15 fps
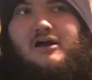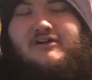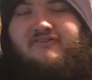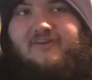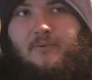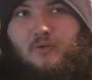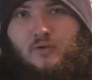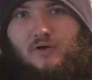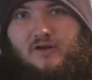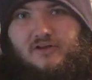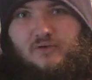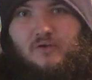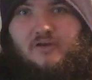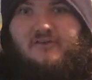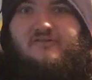February
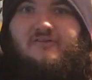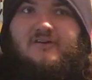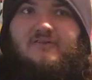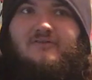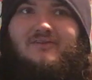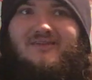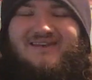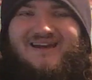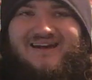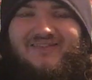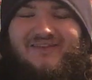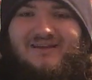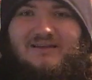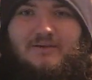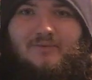25th, you
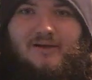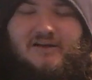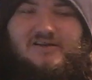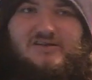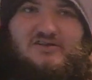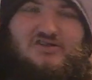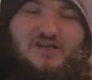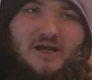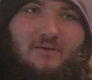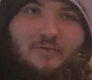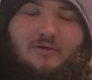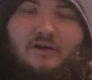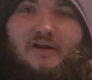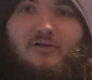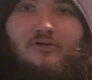got the Elimination
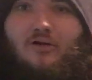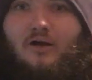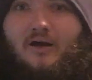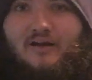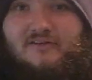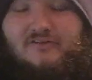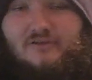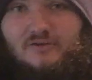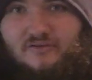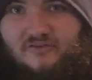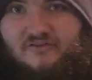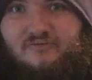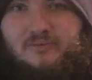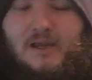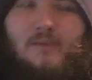Chamber, a Raw
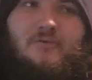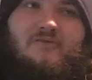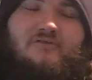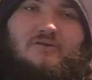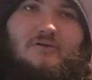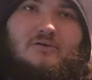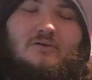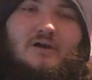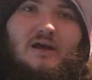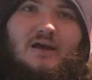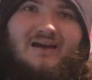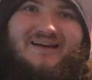exclusive pay-per-view